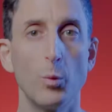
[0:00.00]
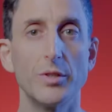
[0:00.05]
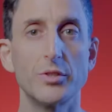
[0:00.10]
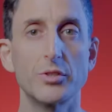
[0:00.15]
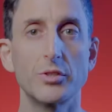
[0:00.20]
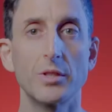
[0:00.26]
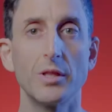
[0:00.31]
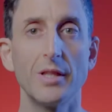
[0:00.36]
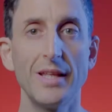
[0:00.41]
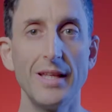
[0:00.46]

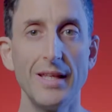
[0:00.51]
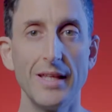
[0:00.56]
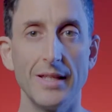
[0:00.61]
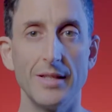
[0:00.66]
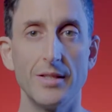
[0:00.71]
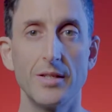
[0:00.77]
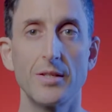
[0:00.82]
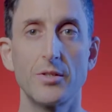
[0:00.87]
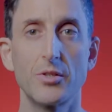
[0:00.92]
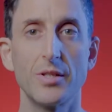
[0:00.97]
which
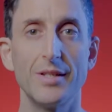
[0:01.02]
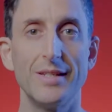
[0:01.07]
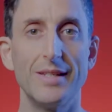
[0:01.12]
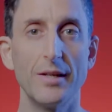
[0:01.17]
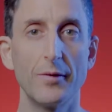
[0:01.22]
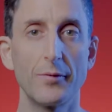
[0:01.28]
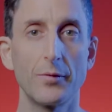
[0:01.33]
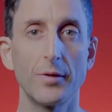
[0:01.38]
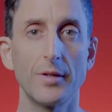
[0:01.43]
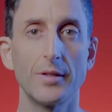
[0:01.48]
lead to
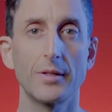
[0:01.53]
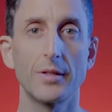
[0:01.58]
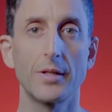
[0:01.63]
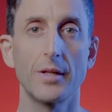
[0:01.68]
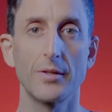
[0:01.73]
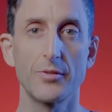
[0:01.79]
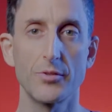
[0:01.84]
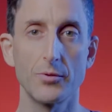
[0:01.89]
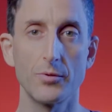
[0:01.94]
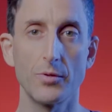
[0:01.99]
different
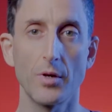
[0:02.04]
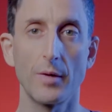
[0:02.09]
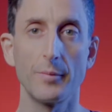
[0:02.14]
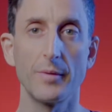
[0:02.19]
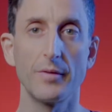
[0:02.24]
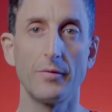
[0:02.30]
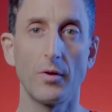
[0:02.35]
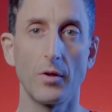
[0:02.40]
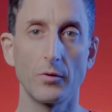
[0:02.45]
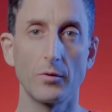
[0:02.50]

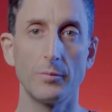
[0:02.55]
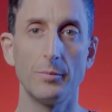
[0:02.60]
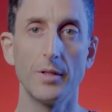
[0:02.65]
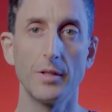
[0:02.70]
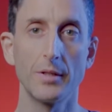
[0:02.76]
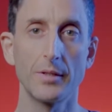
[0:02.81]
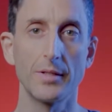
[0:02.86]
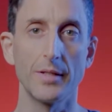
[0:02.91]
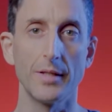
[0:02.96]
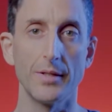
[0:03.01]
tsunami
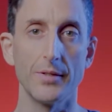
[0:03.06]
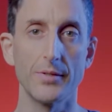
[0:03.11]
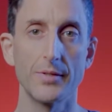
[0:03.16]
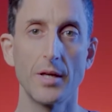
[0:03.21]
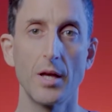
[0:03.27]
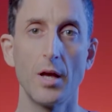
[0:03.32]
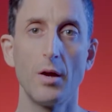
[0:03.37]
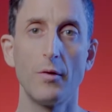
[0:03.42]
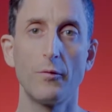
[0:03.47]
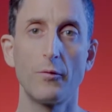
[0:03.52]
vulnerabilities
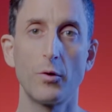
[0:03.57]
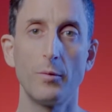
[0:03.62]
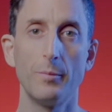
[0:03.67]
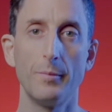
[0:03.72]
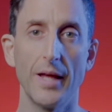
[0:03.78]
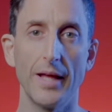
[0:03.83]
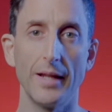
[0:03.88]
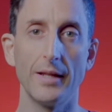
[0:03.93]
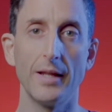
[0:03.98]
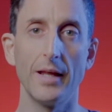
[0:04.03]
for
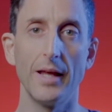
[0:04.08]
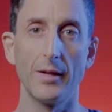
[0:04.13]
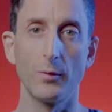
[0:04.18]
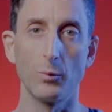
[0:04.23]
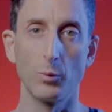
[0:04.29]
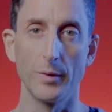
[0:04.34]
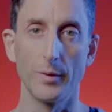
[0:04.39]
men and